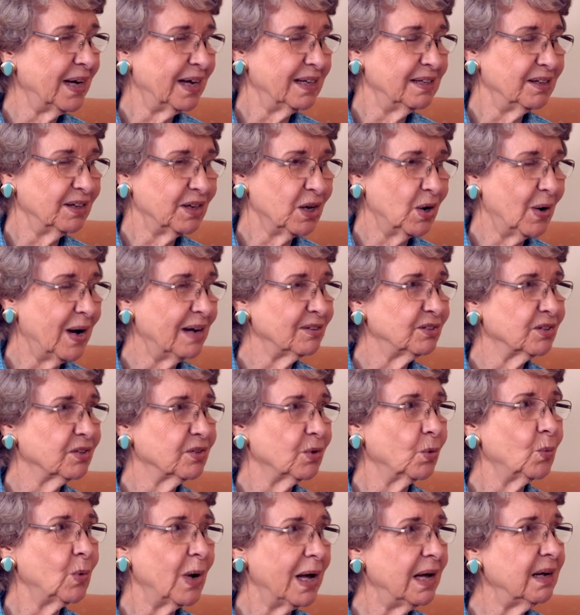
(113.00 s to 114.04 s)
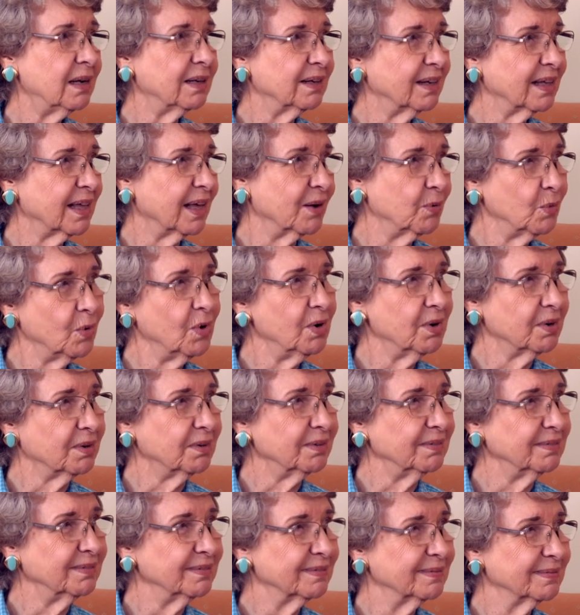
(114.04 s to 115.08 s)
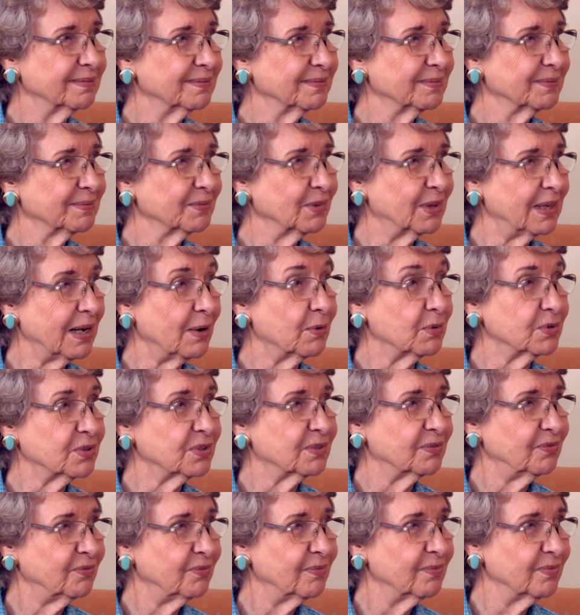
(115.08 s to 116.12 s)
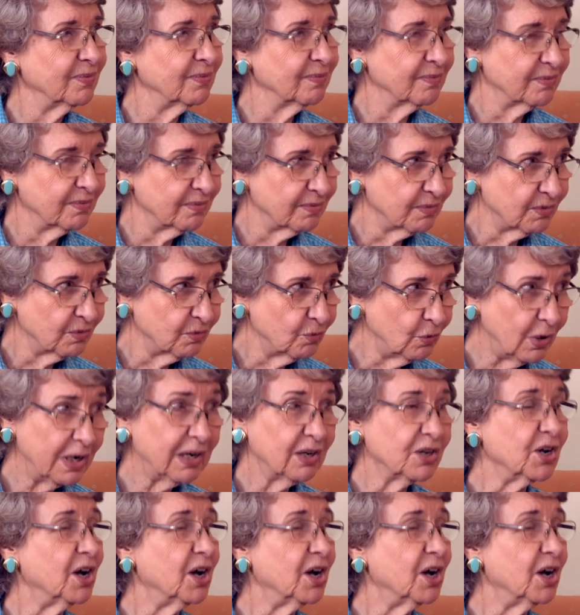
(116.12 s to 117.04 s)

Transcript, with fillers: had to go out to the well to get water. Okay. When I was real